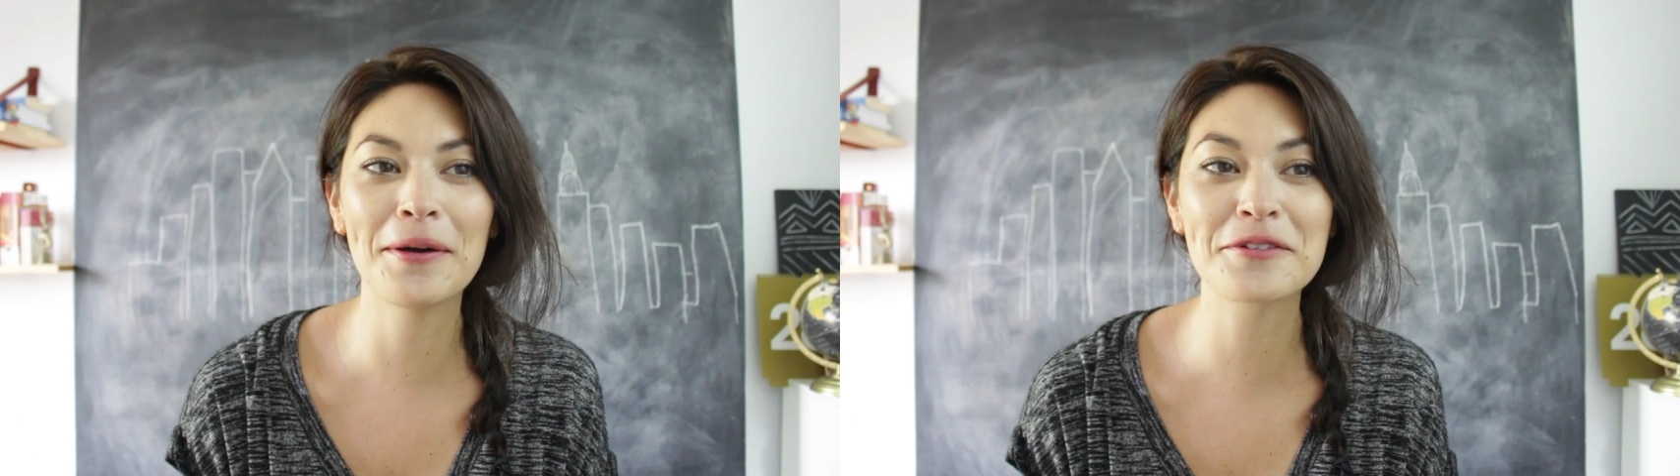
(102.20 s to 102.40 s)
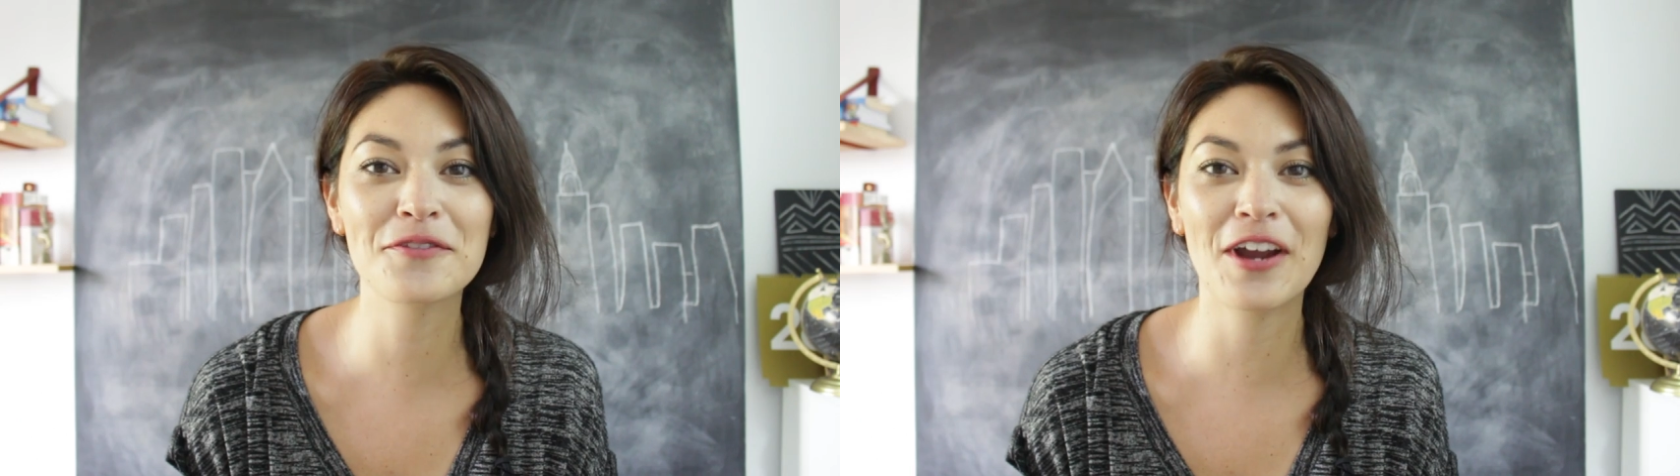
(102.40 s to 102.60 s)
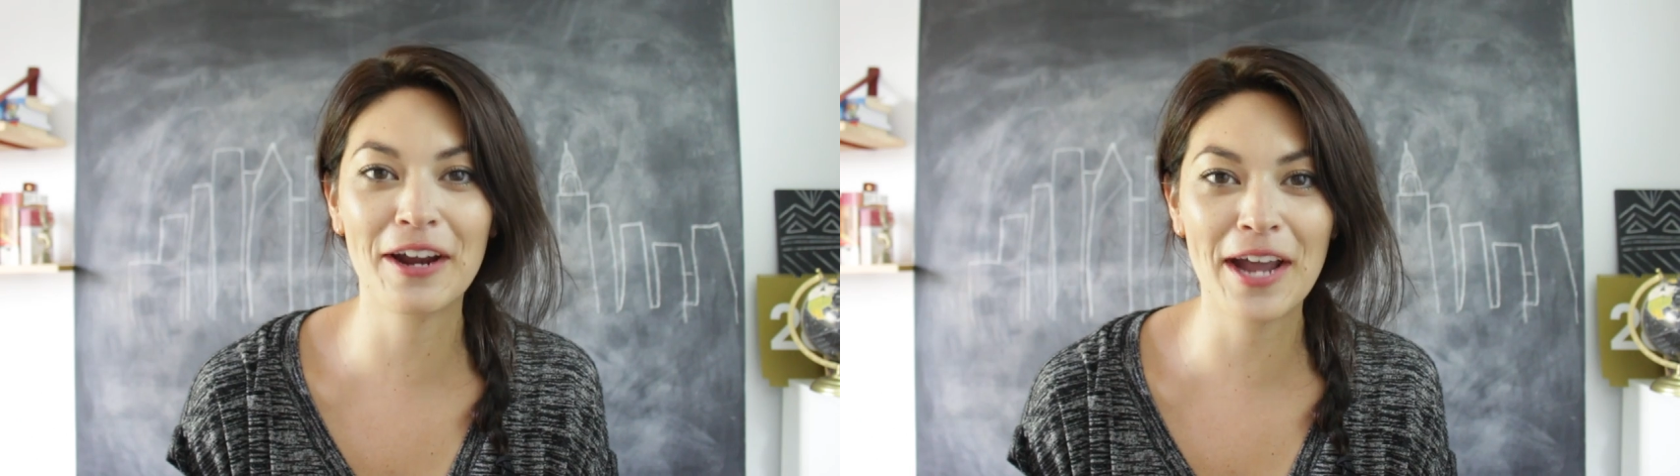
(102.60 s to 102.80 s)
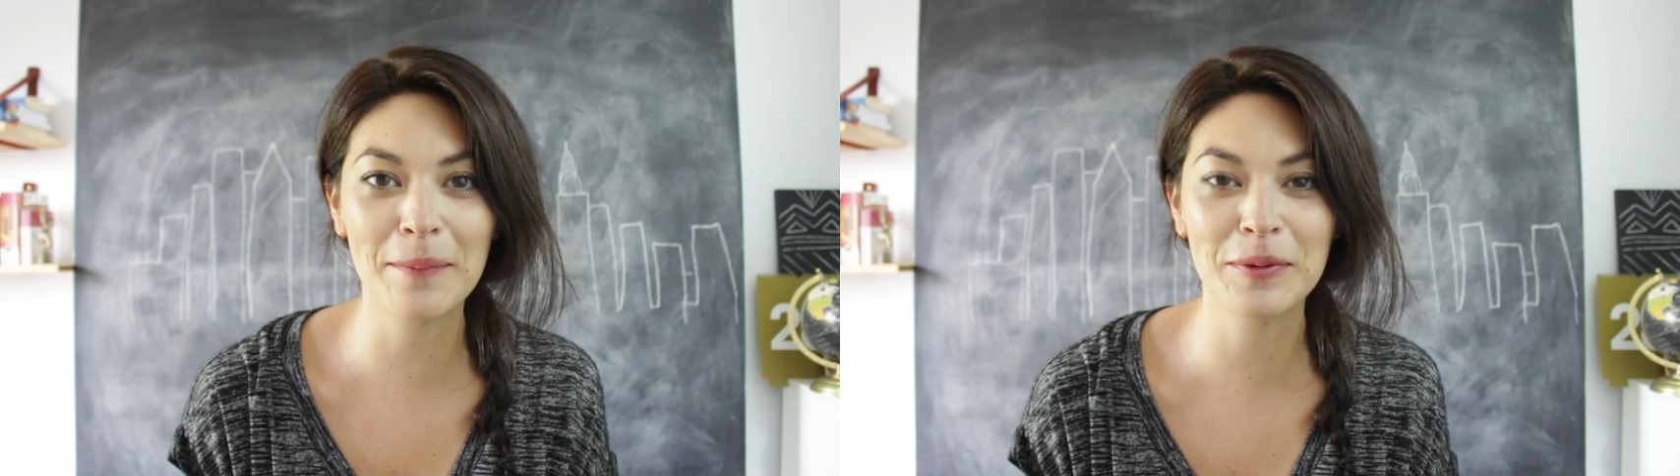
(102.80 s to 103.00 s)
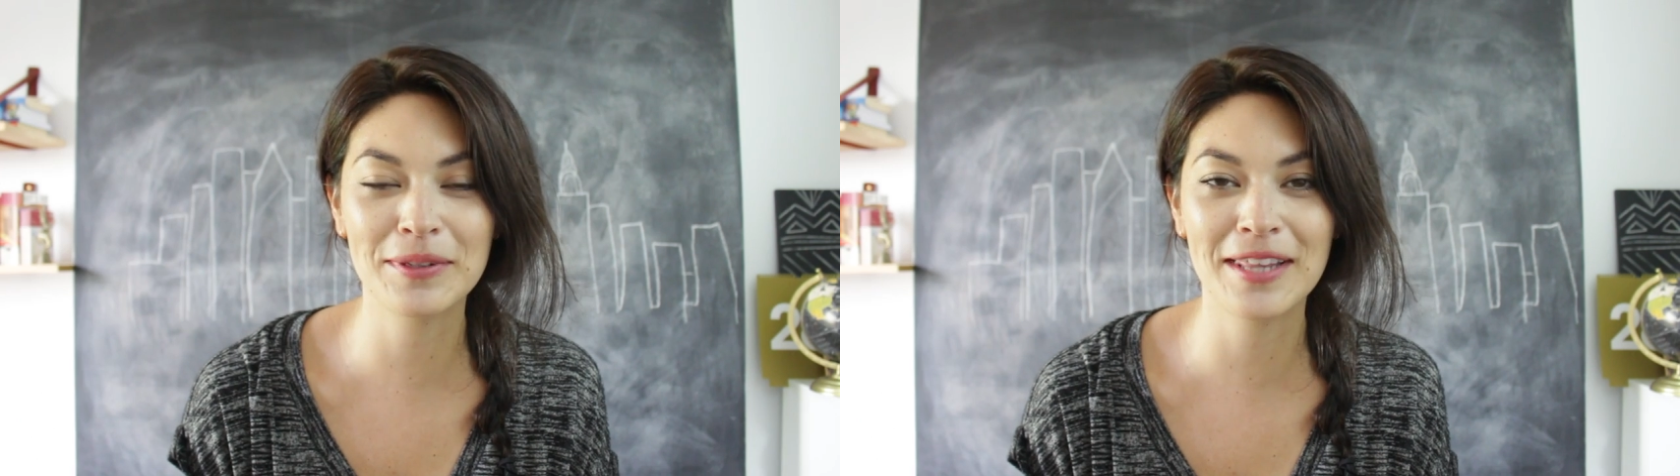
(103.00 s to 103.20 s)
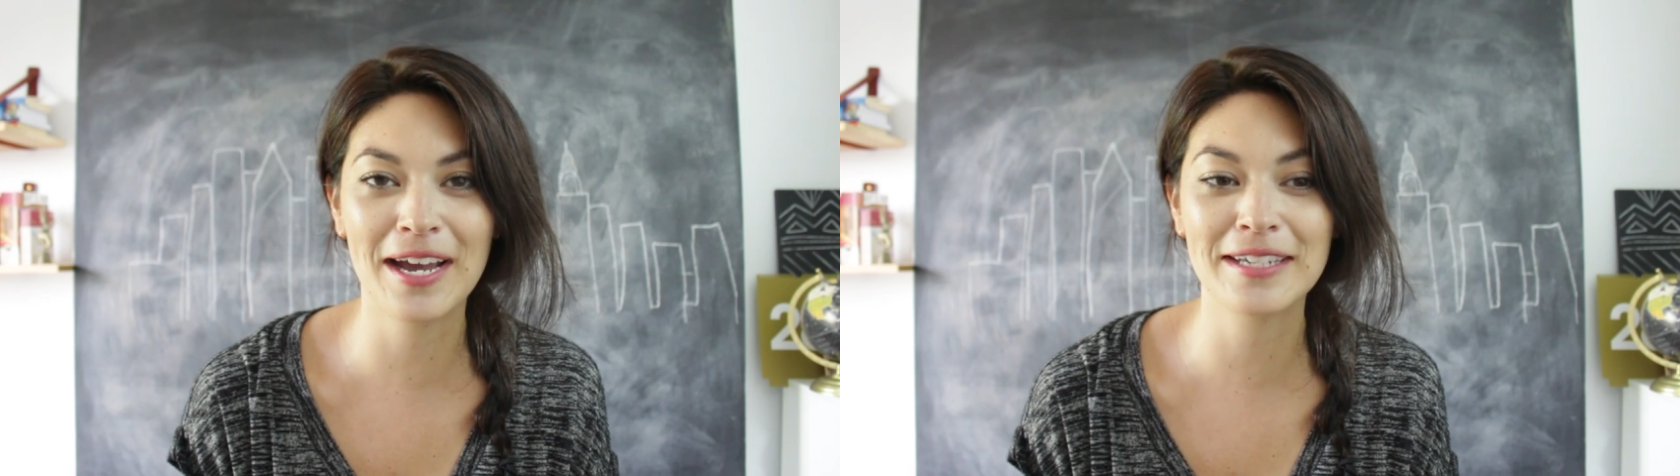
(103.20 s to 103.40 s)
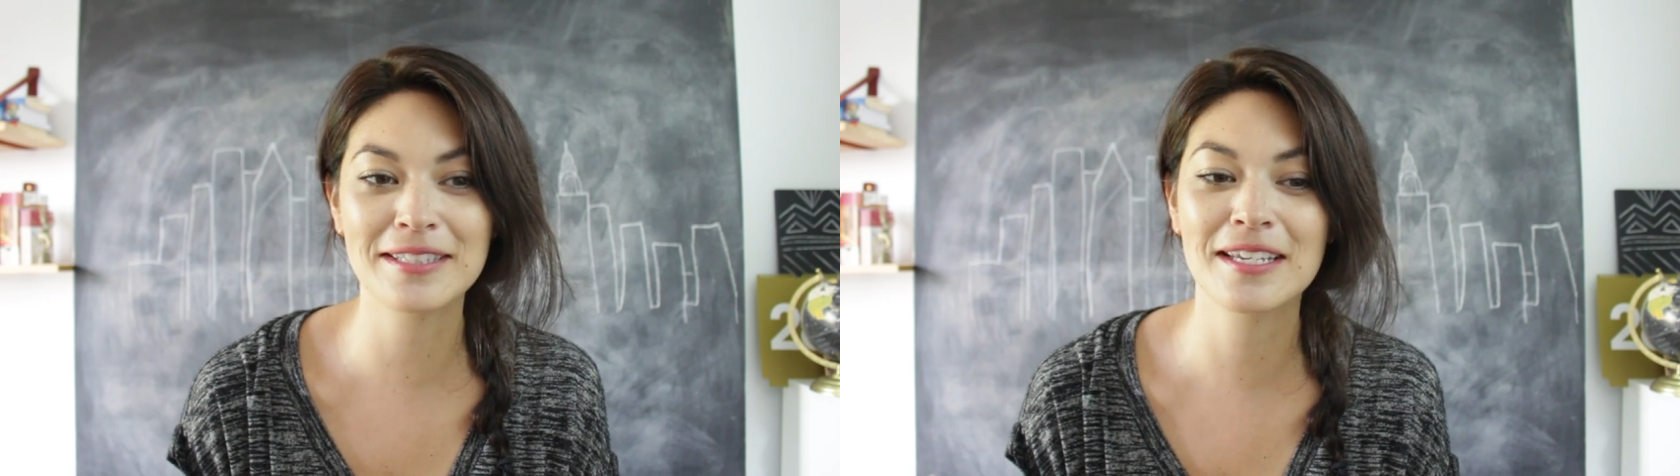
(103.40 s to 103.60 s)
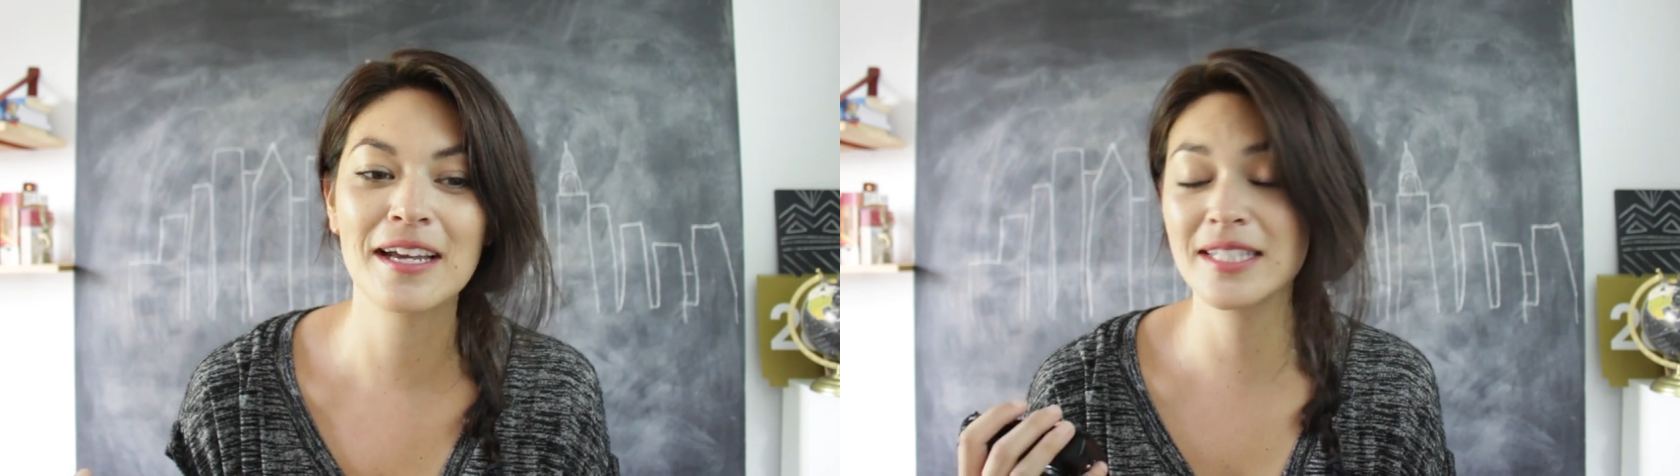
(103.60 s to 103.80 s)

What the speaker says: I was very happy with that.